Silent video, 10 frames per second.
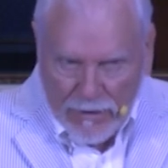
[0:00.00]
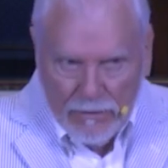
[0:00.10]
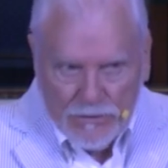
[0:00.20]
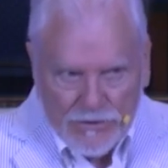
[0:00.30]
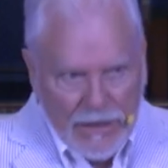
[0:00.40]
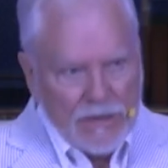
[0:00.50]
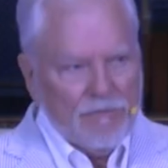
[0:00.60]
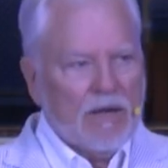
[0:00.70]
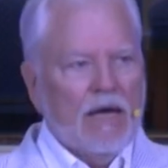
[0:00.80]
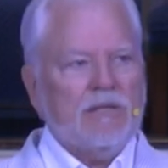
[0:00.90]

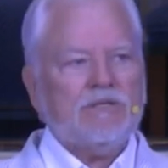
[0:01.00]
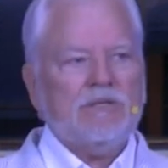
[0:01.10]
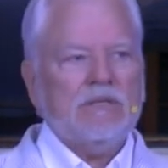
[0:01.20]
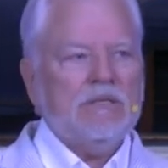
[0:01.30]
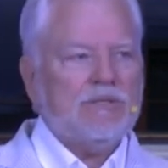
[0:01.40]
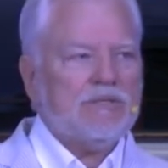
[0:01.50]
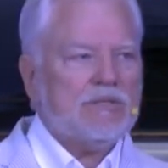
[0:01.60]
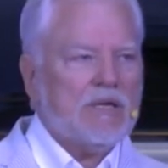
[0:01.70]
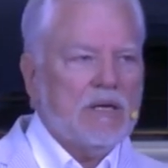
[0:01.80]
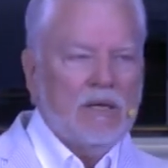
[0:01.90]
Sanctification
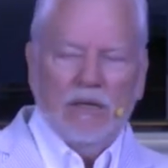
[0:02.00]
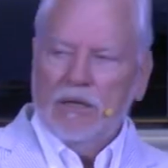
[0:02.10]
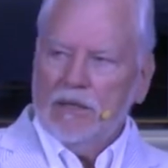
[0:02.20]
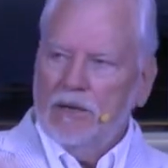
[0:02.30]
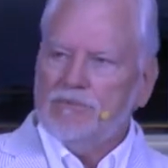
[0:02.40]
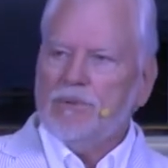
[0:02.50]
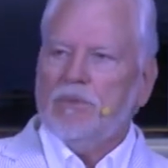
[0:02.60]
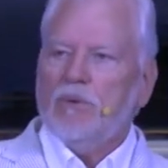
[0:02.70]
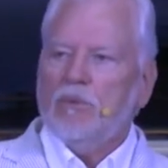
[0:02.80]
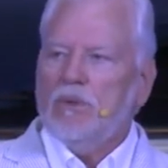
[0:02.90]
is, comes from
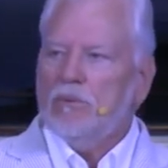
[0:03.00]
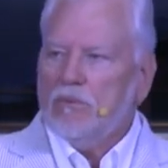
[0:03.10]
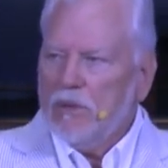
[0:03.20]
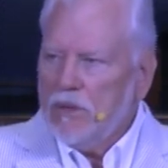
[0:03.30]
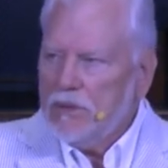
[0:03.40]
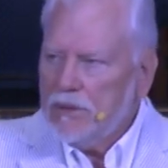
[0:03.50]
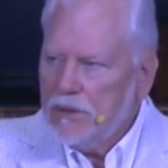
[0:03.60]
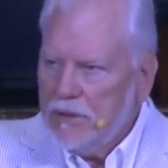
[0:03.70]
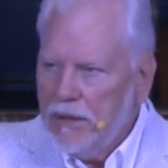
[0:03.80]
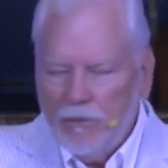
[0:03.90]
the root
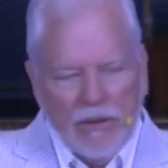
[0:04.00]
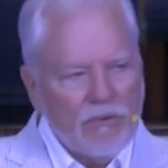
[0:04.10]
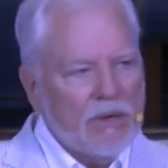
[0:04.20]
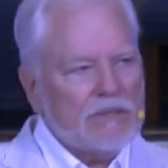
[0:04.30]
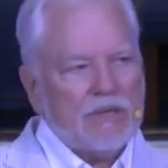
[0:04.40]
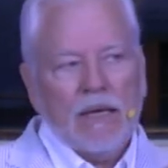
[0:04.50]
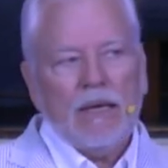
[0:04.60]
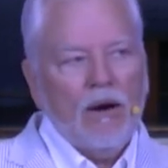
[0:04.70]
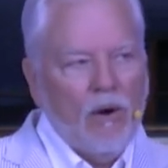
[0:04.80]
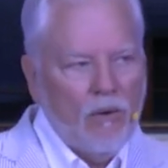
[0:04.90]
word that we translate
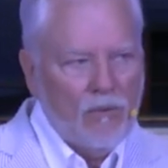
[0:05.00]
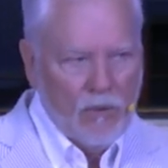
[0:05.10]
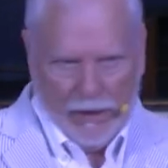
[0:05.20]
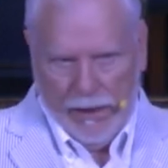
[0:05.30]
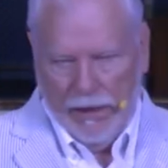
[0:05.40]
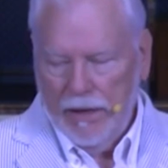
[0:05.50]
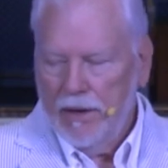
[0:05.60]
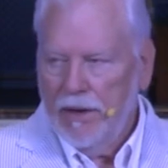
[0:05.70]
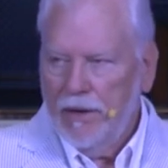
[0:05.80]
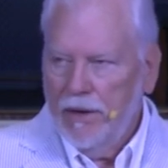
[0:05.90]
holy,
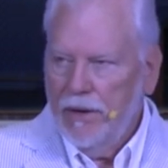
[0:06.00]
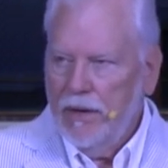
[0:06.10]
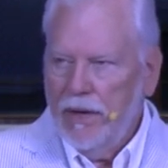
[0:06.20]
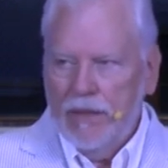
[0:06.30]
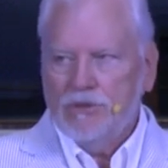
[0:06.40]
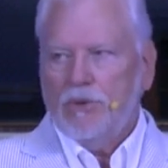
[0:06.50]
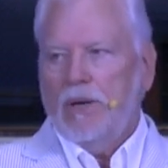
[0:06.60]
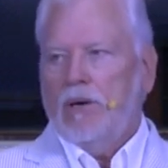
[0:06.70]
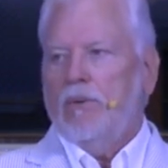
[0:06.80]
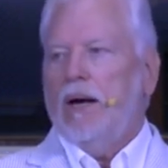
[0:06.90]
H O
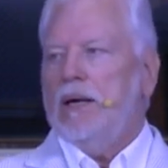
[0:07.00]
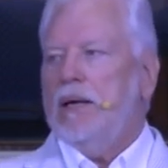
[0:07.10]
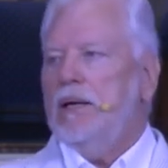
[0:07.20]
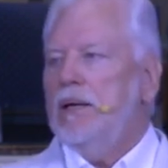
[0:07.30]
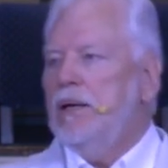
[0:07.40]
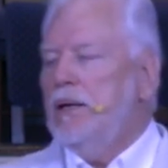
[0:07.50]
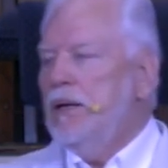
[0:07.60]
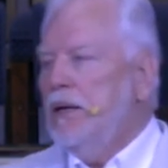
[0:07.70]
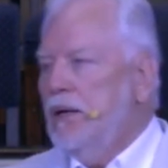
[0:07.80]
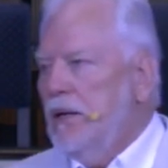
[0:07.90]
L Y.
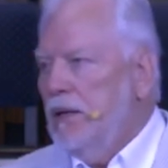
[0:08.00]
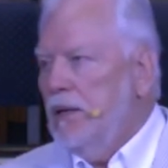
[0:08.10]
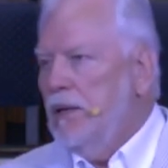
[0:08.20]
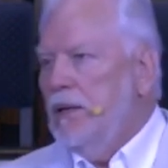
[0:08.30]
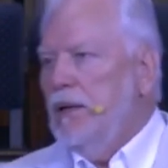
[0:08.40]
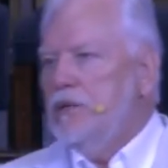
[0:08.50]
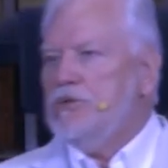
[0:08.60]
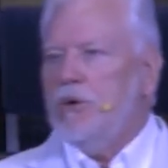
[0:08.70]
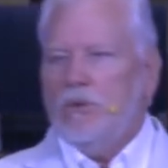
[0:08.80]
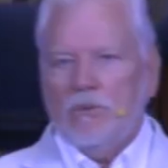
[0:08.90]
And
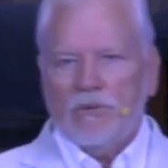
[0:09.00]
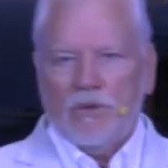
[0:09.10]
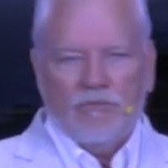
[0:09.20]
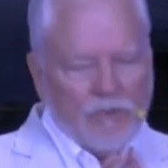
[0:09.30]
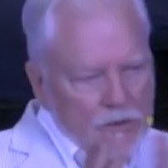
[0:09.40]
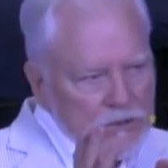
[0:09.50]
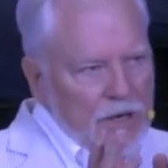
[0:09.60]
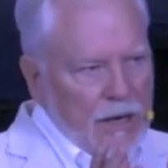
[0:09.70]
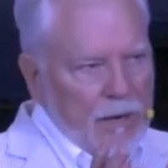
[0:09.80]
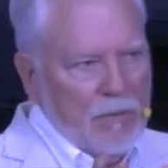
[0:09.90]
so the first
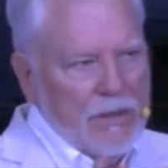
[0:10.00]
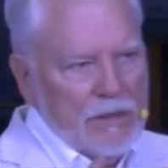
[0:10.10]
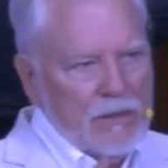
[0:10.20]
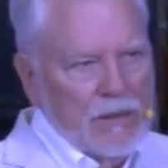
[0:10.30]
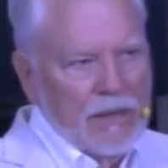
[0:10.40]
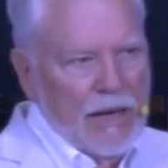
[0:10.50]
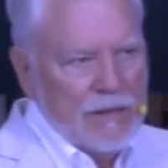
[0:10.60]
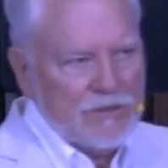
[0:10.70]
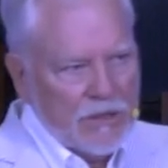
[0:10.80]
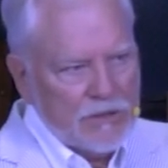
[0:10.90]
cup,
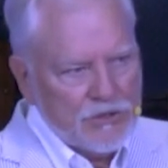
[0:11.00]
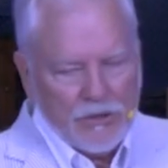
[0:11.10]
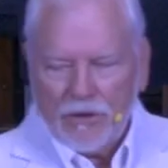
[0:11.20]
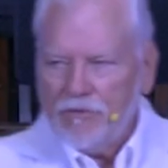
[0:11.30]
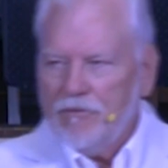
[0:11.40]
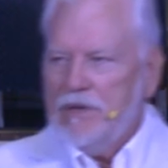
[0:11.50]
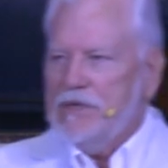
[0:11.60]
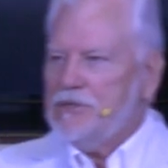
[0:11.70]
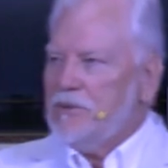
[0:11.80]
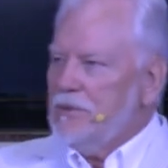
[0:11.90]
as the children of
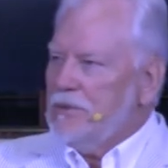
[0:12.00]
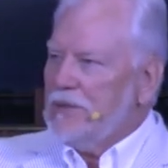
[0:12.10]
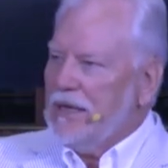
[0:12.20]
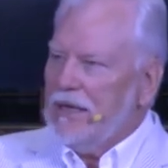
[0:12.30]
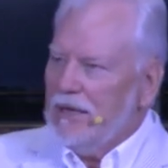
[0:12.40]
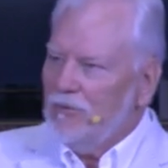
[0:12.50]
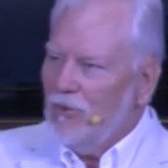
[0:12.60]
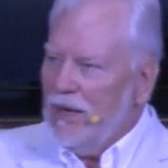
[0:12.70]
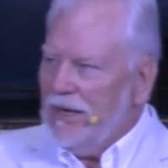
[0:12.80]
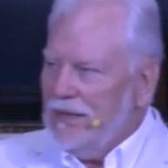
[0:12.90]
Israel were getting
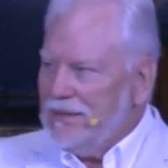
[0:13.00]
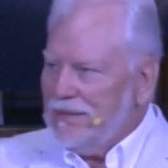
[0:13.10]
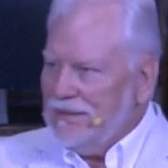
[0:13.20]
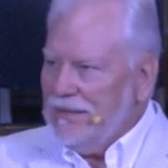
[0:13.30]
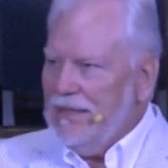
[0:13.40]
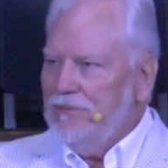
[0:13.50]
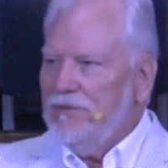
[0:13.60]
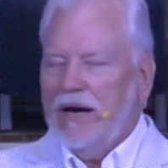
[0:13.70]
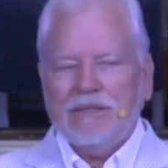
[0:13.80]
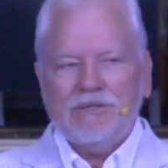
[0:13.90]
ready to leave,
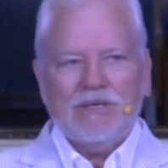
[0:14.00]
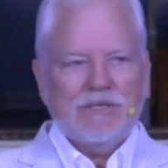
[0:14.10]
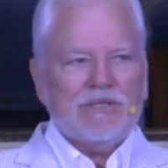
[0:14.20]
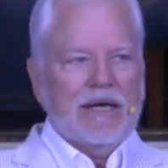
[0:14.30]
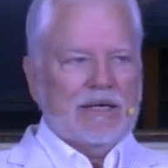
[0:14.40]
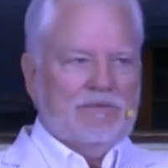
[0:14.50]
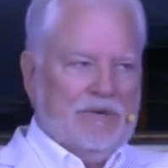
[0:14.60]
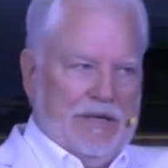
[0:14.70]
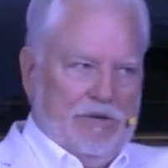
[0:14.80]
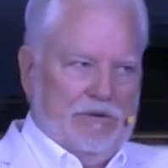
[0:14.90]
God said,
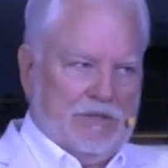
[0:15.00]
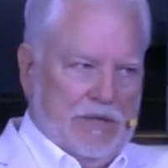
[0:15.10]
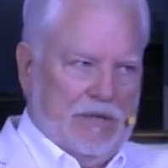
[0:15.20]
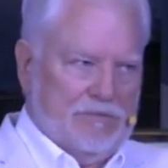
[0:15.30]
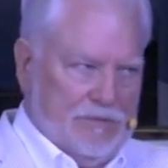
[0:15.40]
Sanctify yourself.